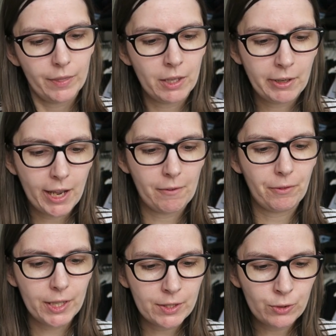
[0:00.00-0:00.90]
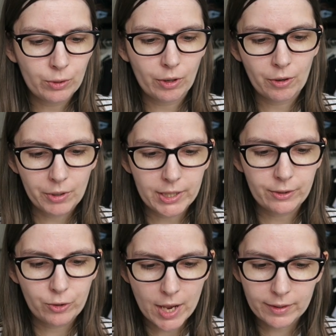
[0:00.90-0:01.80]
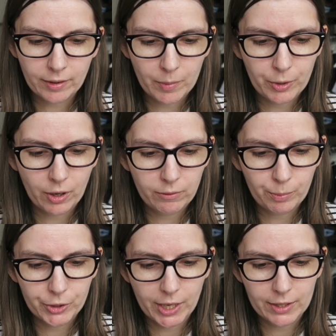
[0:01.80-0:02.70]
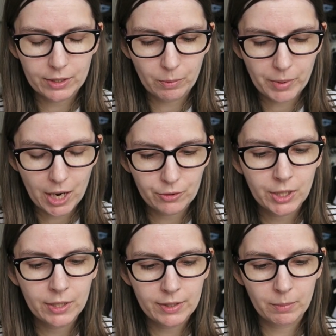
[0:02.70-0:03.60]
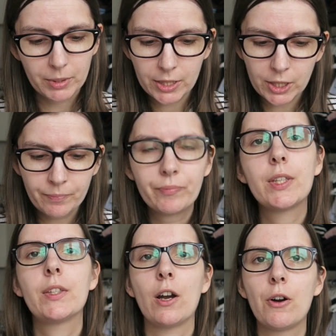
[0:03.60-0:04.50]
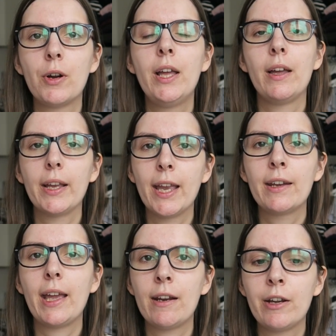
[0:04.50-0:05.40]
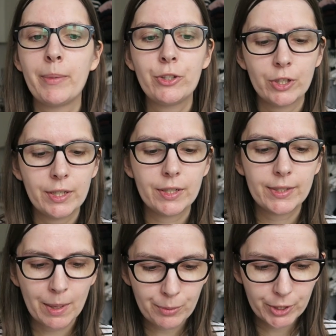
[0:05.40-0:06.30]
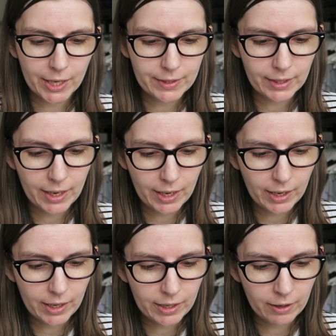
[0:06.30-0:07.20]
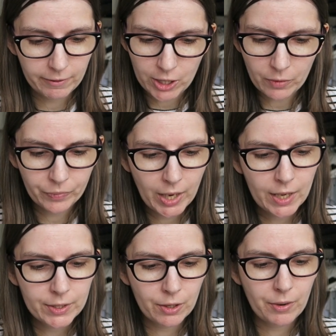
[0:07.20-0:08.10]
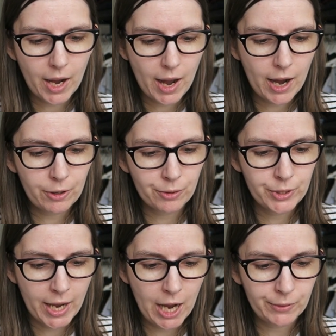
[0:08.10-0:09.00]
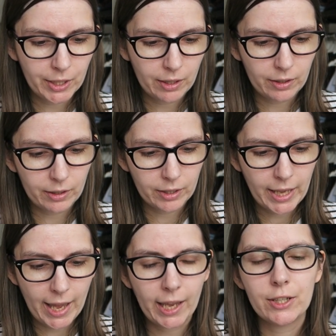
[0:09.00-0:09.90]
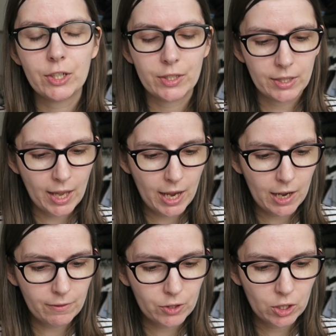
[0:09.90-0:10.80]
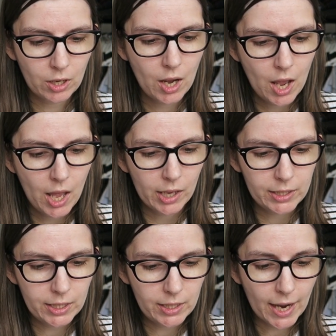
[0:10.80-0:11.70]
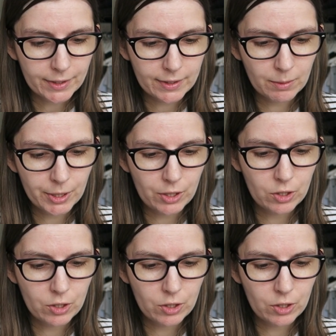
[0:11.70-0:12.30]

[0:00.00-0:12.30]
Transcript: Then we have listen to or read the transcript of a podcast about disability. So again, Erin mentioned some podcasts in her video, so I wrote down and saved The Accessibility